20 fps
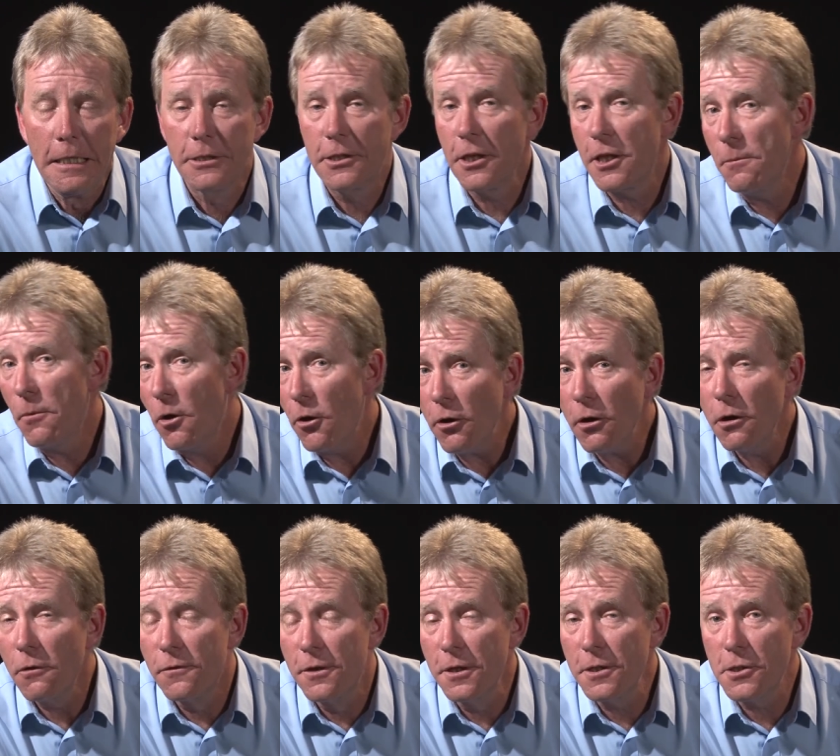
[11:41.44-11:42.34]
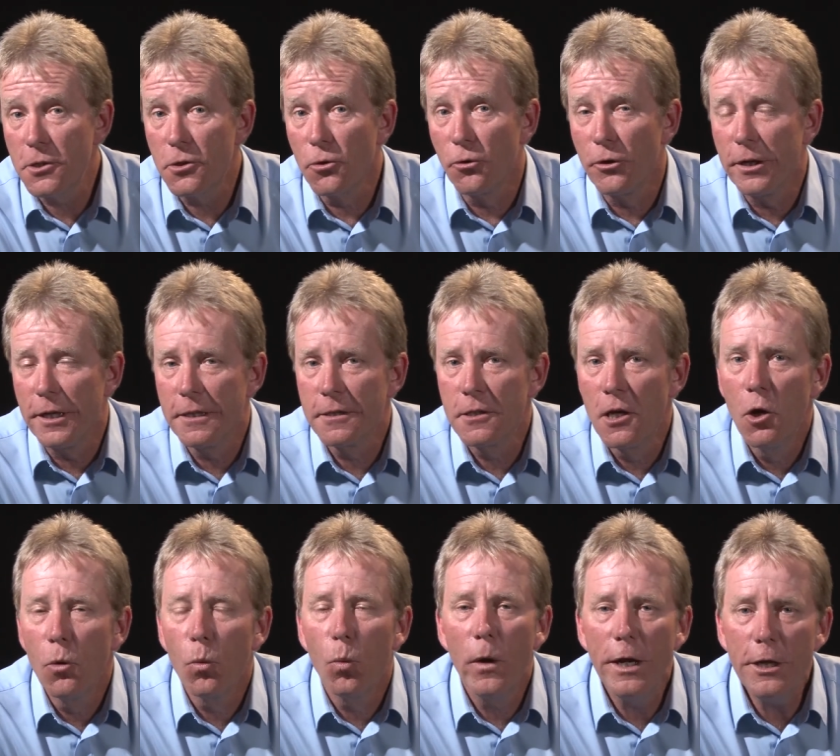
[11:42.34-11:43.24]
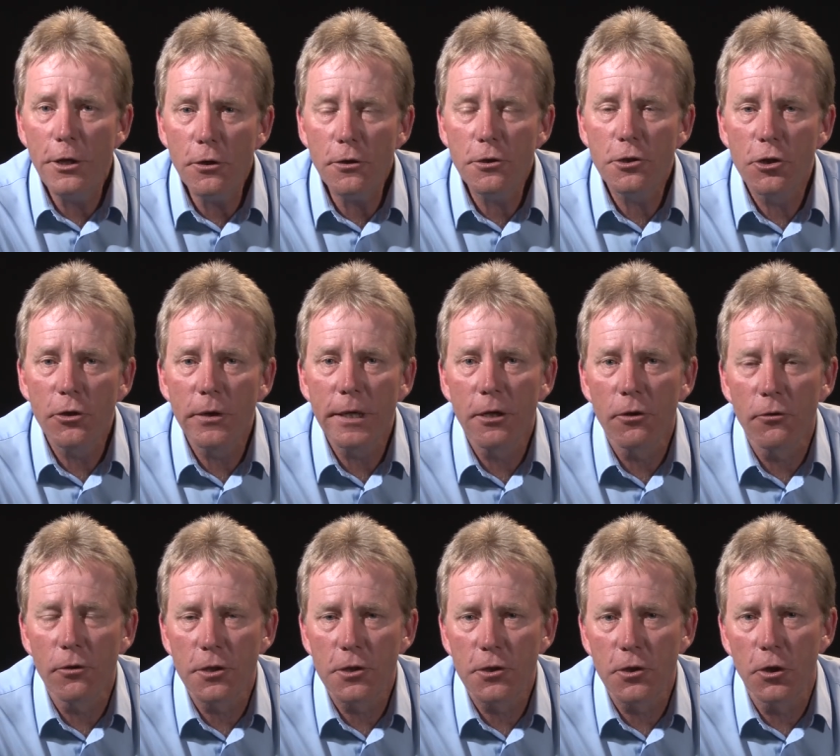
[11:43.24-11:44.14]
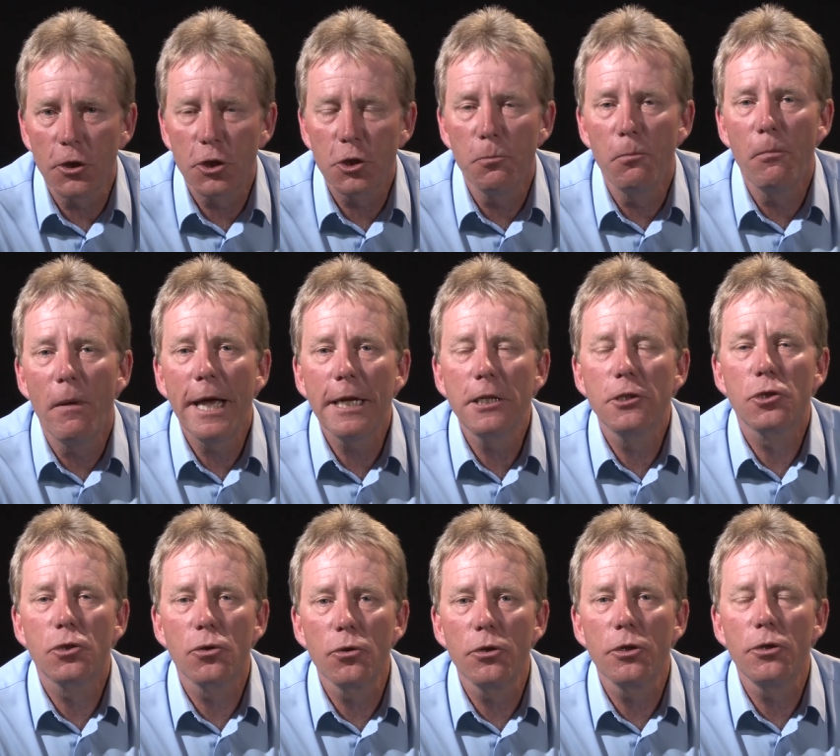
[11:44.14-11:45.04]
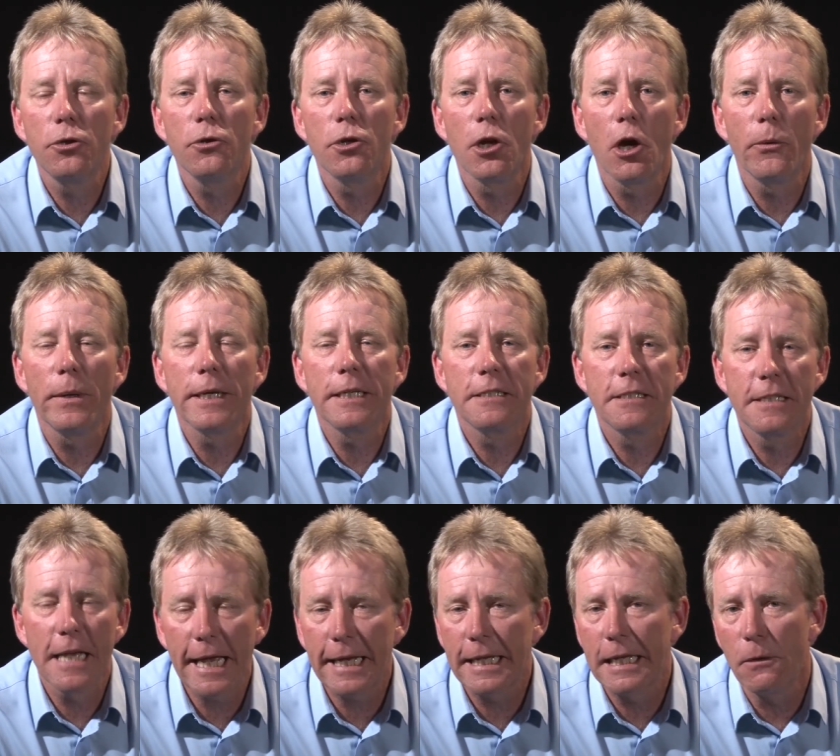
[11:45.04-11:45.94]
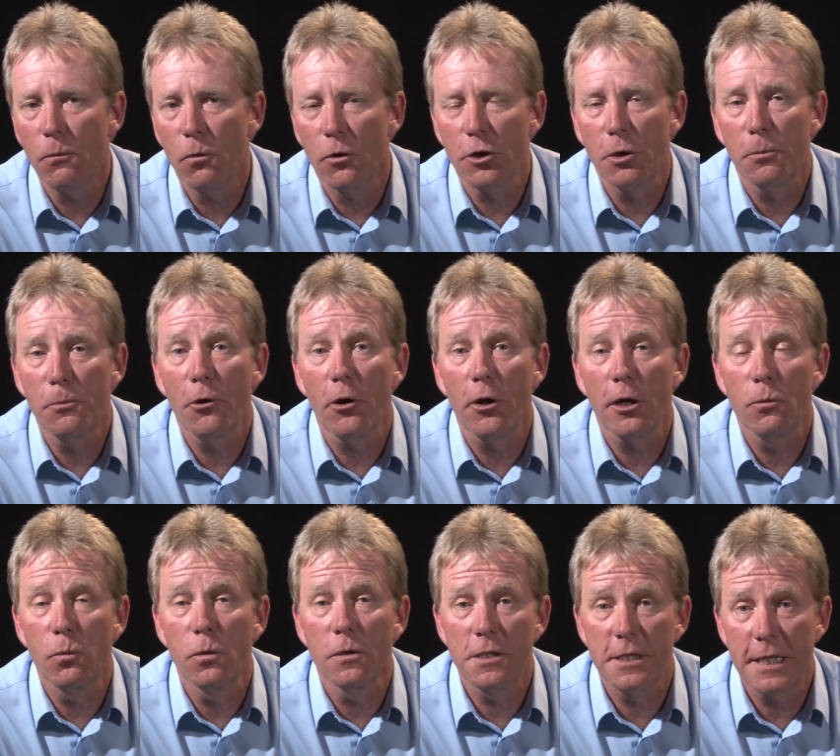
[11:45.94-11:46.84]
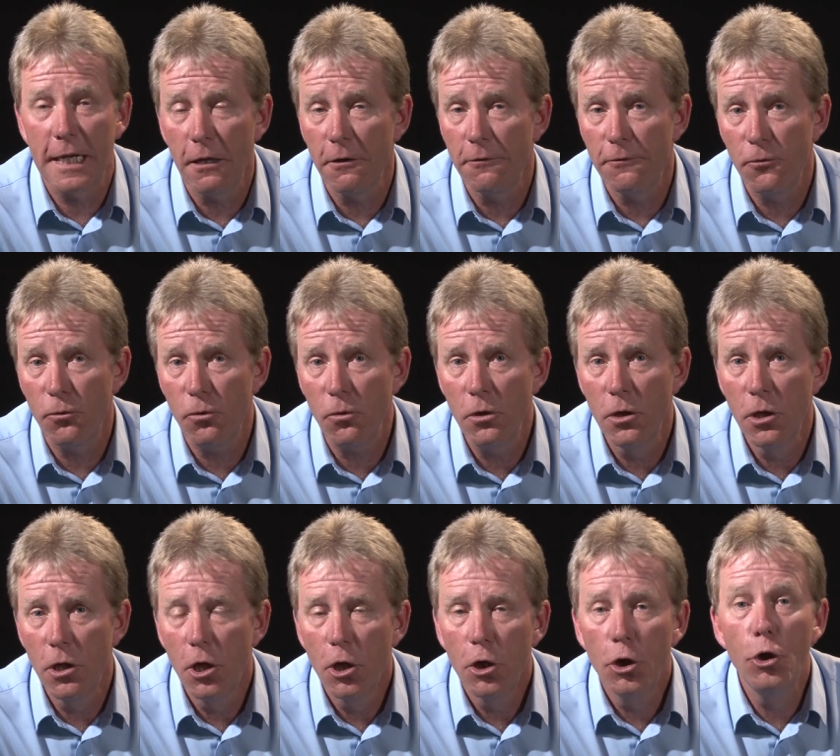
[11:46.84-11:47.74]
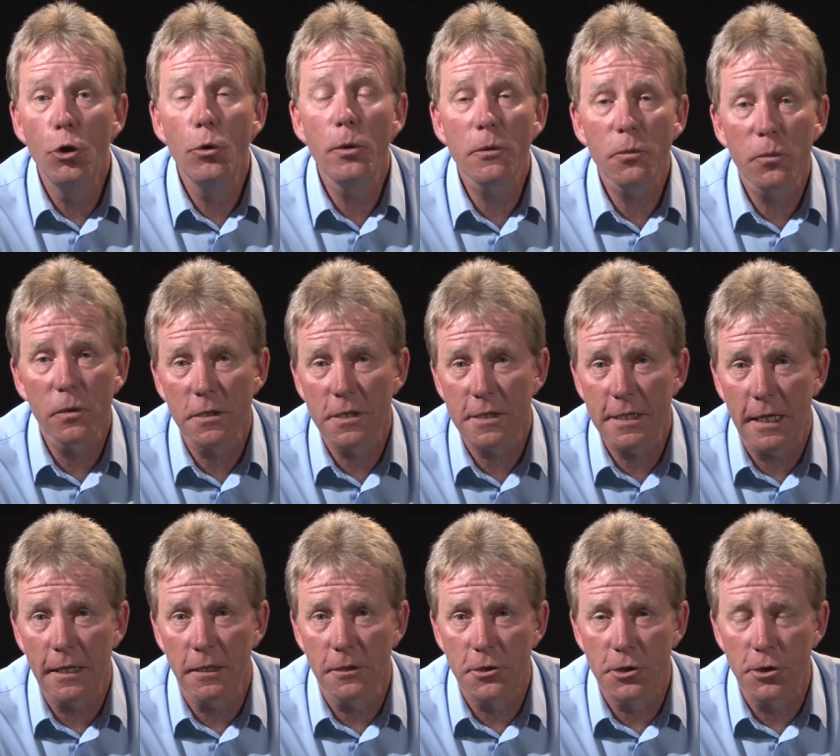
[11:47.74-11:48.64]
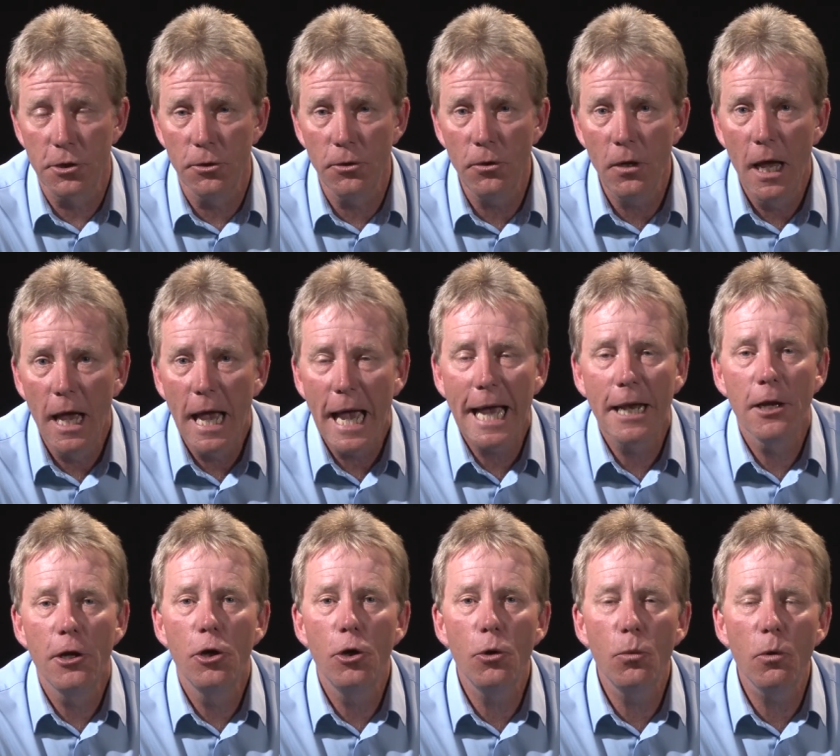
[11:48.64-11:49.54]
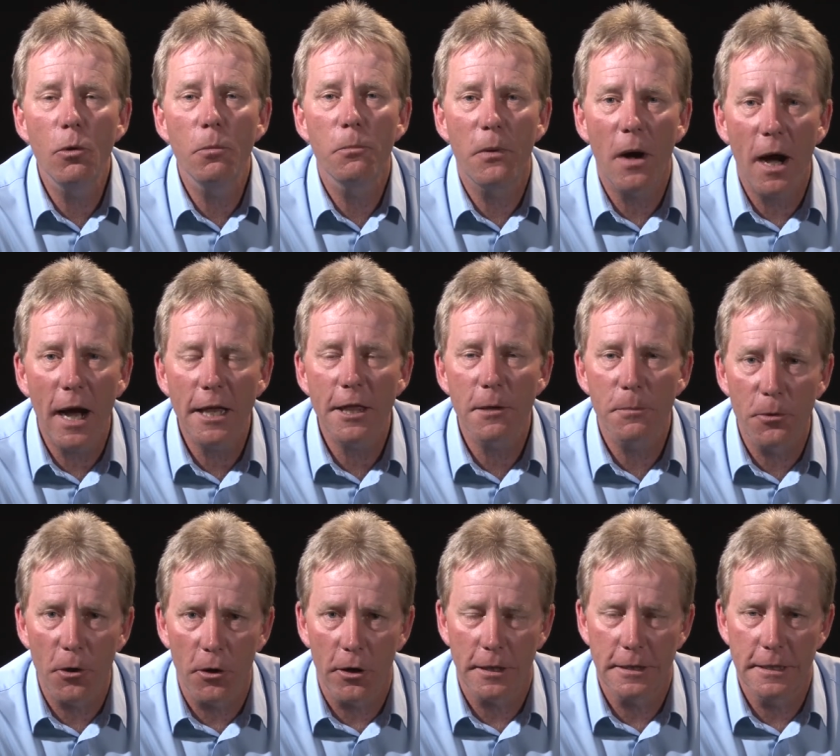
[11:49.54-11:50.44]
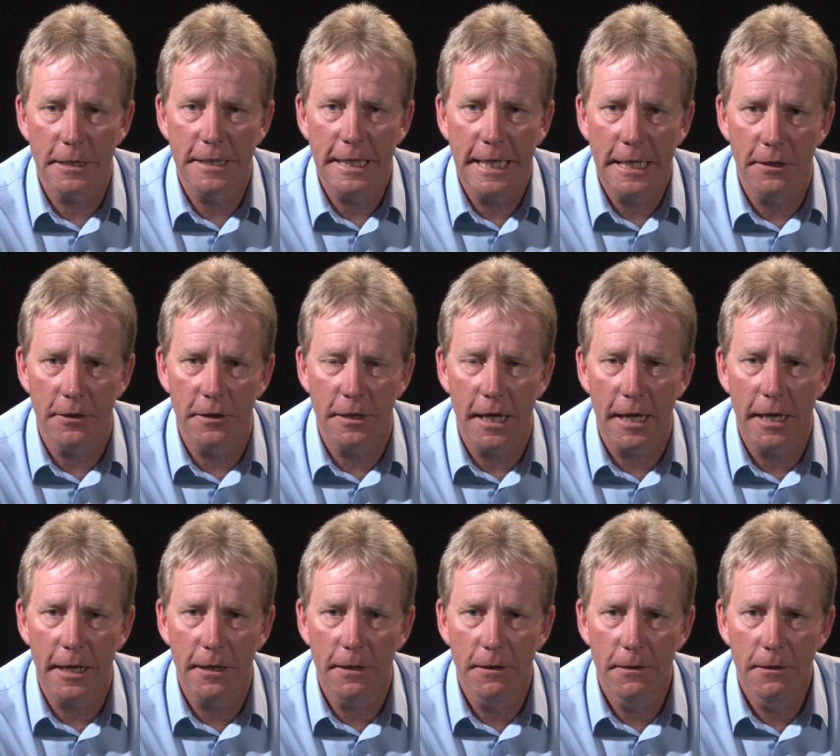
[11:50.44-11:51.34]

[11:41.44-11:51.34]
So, the moral of this story is when you're doing your research, make sure you know exactly what the product will sell for, who it will sell to, and who will buy the product at the end of the day.